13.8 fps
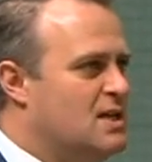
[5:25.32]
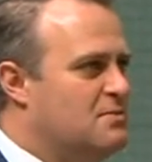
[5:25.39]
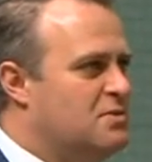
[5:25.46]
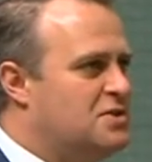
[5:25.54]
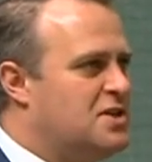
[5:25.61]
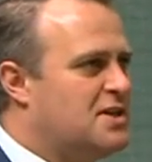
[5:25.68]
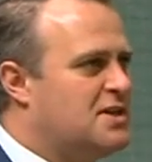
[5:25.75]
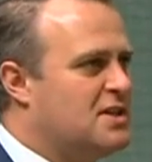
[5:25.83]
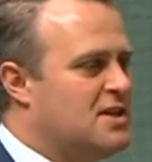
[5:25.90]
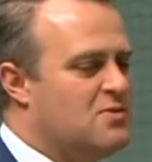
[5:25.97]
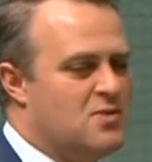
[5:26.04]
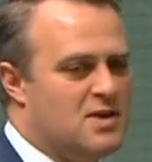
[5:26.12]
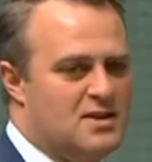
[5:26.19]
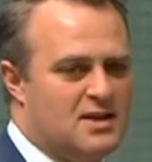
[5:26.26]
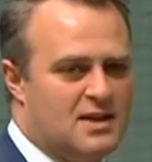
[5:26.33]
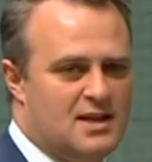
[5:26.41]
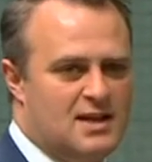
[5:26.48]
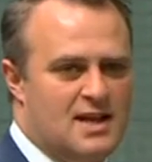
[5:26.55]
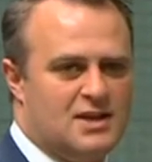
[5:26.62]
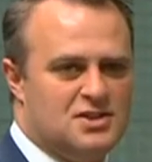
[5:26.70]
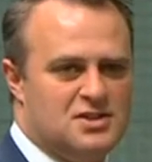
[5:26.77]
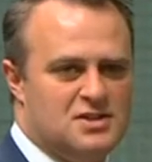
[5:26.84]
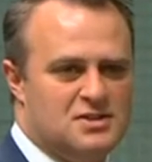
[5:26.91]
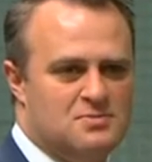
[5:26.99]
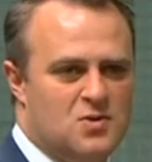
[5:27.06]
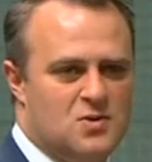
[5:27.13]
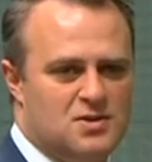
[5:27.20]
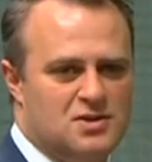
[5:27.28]
particularly when the connection is
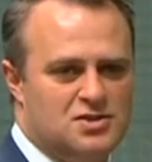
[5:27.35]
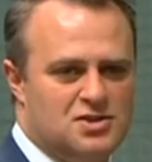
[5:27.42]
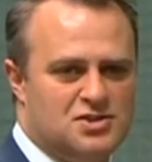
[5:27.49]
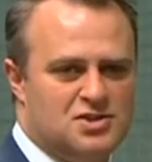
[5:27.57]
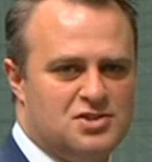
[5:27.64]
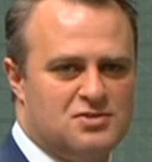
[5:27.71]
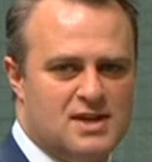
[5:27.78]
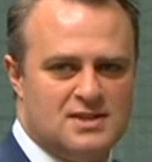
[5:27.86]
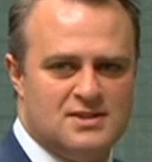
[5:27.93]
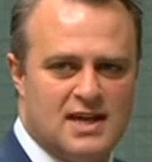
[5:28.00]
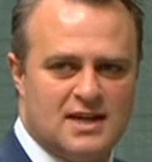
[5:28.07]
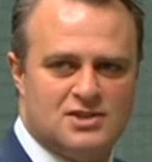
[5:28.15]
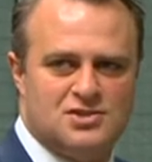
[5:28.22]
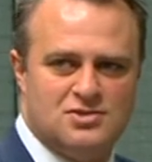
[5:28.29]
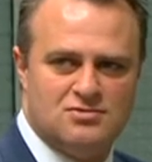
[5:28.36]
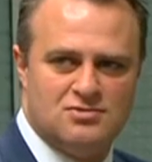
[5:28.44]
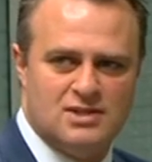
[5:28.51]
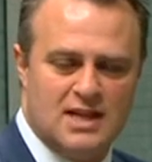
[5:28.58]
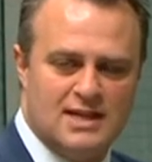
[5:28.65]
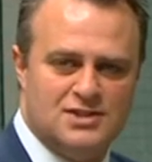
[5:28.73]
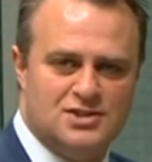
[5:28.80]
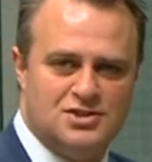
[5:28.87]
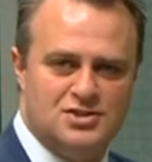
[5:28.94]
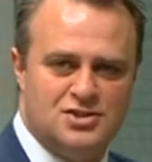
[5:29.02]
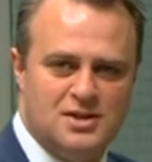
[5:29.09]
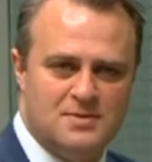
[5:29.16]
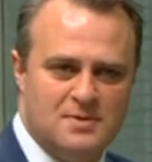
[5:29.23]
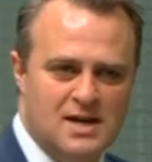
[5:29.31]
more than just a transactional
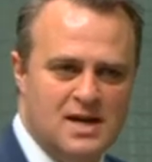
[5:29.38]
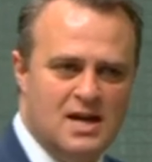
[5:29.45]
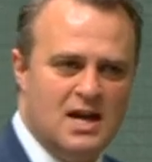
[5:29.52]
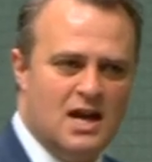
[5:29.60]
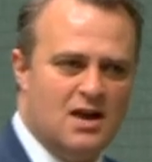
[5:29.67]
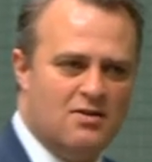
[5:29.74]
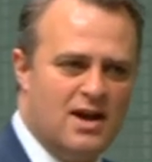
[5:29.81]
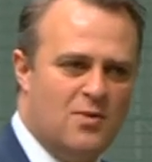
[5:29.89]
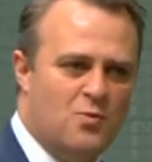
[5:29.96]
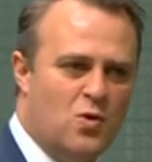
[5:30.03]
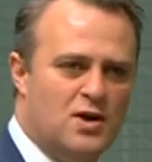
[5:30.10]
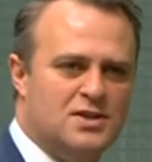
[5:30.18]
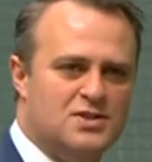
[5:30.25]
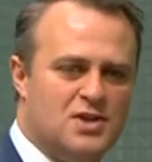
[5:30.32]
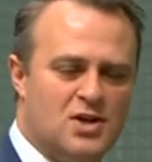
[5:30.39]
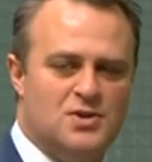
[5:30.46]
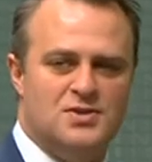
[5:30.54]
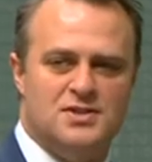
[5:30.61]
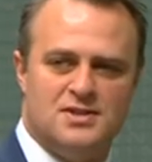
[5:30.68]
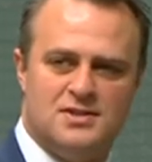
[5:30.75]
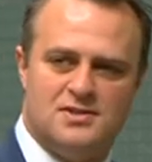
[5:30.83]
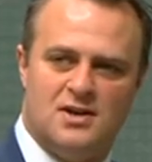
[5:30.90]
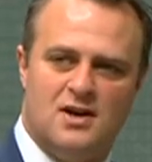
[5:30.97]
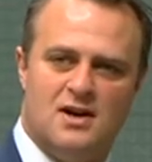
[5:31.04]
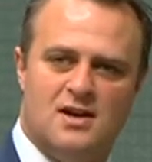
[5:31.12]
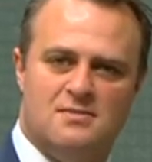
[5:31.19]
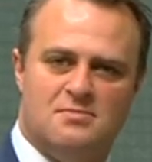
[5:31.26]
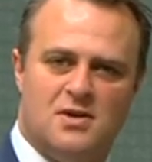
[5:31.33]
relationship around what is owned at a
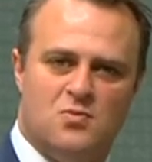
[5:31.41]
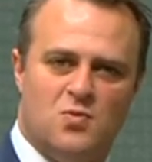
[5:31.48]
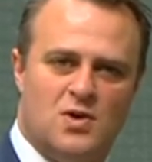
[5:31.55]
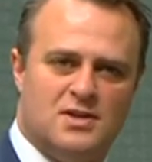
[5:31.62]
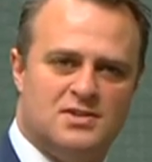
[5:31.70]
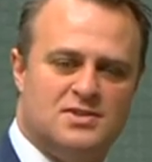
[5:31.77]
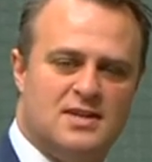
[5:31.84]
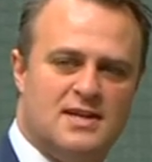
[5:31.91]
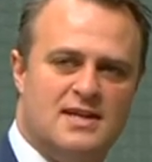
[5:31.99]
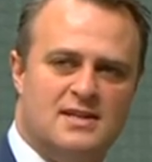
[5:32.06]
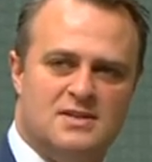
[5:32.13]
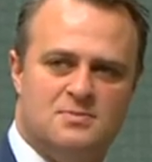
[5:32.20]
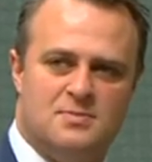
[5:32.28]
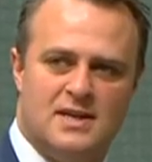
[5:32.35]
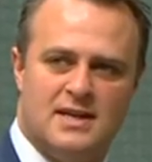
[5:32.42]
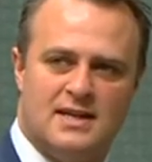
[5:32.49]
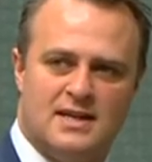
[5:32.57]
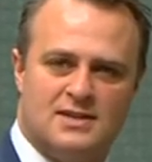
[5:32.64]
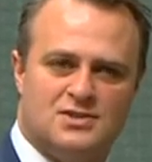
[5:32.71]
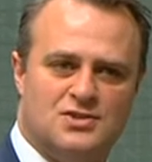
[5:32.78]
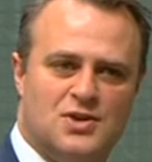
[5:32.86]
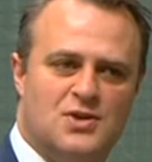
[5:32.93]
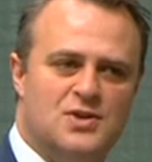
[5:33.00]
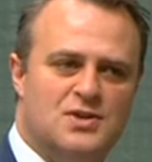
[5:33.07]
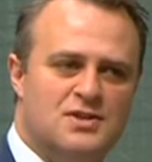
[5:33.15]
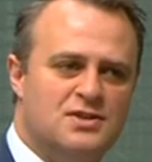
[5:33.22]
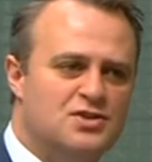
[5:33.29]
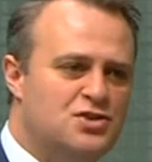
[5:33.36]
time, but what is seen as being a
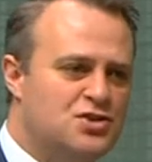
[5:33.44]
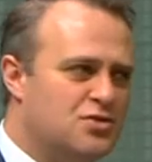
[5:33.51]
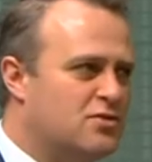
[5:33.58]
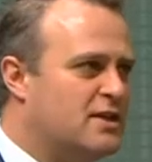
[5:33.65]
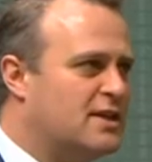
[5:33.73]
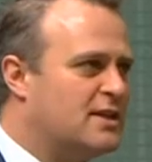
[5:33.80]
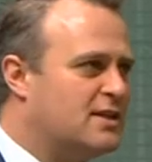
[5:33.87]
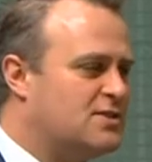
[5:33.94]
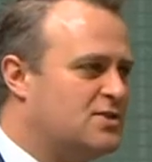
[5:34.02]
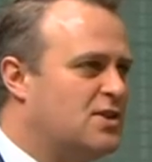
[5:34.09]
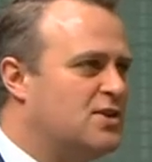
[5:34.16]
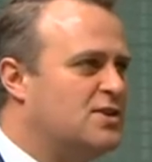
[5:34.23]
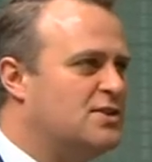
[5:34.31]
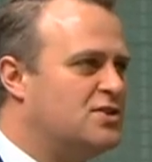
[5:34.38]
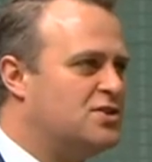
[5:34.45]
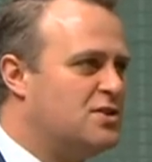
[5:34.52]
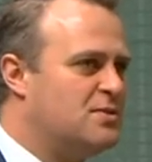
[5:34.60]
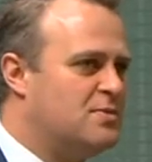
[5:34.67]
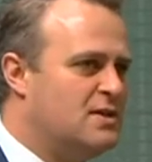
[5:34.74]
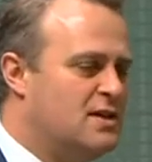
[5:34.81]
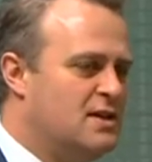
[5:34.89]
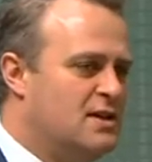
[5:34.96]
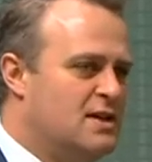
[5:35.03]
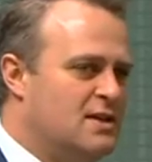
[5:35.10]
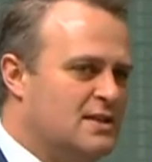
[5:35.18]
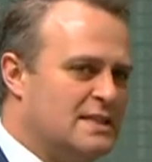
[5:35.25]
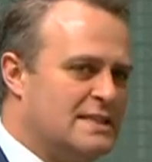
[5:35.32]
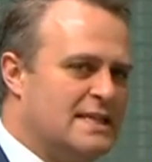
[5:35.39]
custodian and enduring custodianship
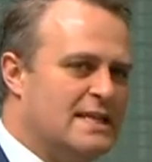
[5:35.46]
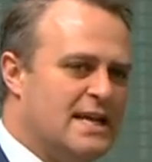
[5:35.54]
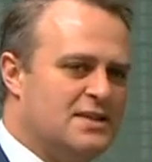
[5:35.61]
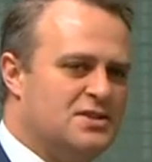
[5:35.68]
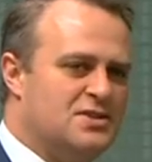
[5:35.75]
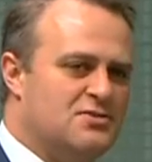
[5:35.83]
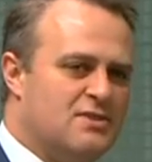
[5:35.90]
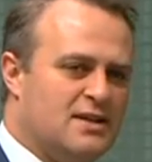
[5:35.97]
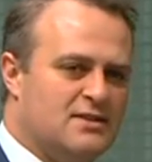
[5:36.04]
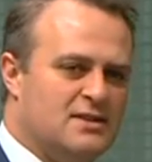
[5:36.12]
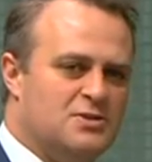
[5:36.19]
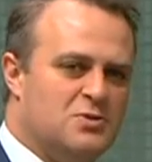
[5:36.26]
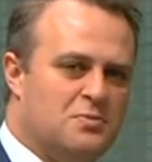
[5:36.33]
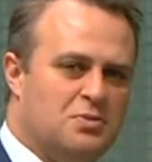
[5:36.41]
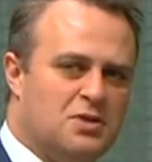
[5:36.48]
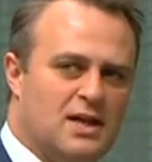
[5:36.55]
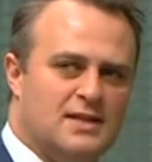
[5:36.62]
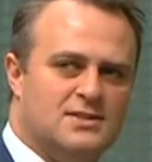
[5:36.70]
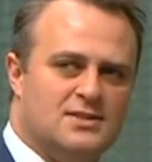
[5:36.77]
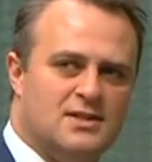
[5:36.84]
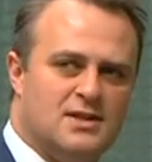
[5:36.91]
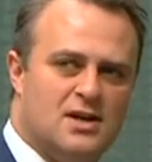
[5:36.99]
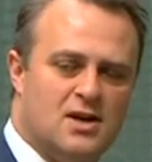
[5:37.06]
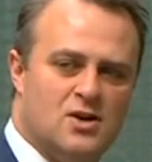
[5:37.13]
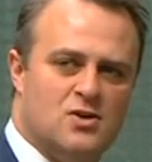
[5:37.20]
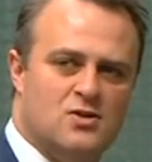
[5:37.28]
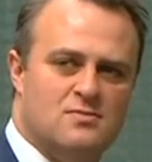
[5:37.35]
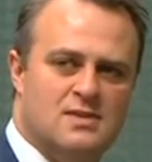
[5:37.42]
that's connected directly to a place and a
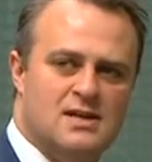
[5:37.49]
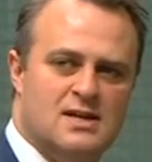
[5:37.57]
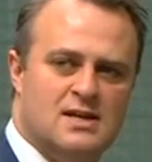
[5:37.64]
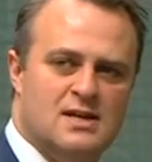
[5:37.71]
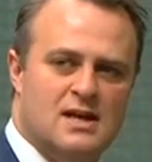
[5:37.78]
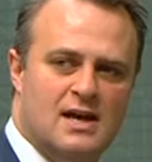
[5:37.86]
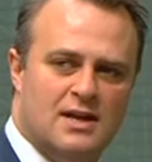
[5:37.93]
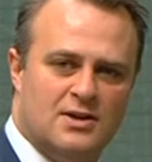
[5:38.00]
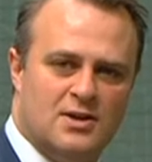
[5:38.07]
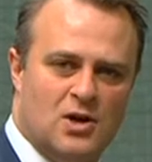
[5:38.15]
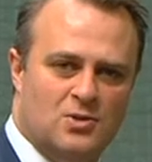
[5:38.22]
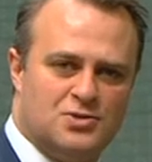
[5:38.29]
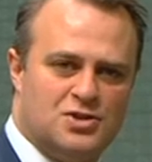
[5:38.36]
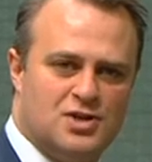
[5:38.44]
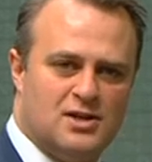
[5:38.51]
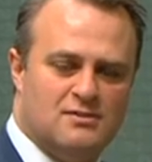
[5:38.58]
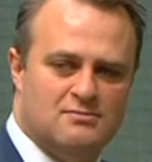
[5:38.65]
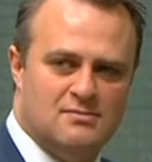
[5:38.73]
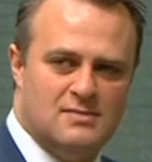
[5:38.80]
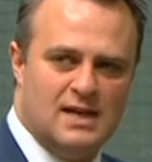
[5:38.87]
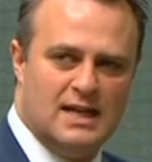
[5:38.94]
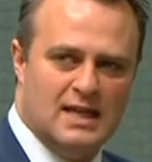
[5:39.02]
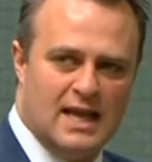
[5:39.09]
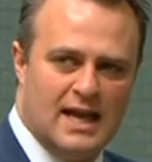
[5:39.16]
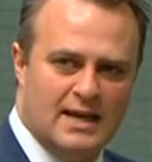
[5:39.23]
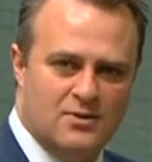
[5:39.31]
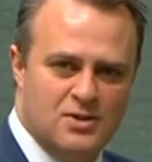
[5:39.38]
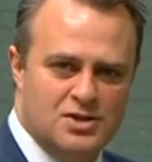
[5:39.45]
home and a culture and a
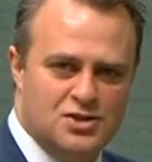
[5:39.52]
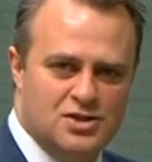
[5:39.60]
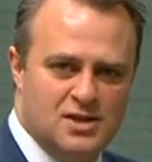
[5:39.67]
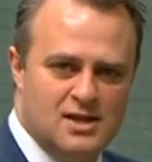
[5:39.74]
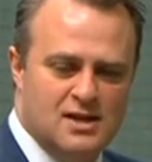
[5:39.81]
language